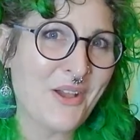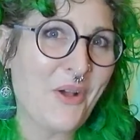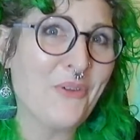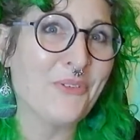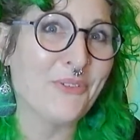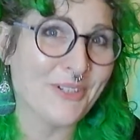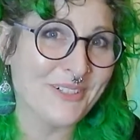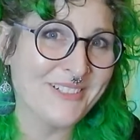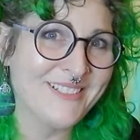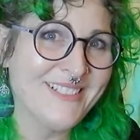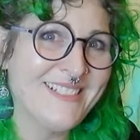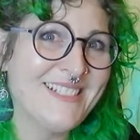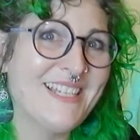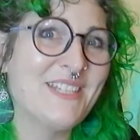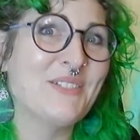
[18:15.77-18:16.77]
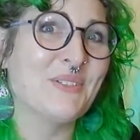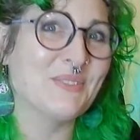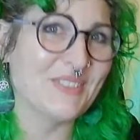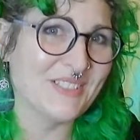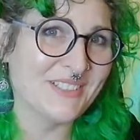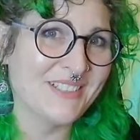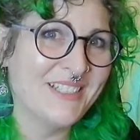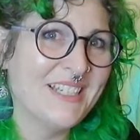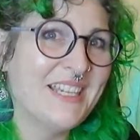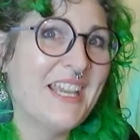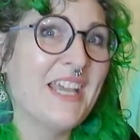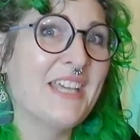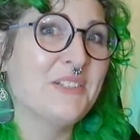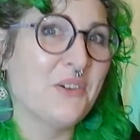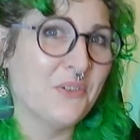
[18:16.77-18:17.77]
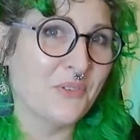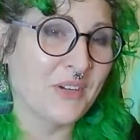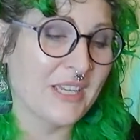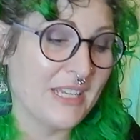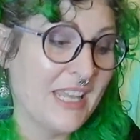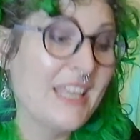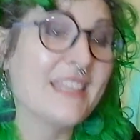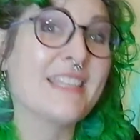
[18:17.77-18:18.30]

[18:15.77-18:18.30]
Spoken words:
over and over and over again.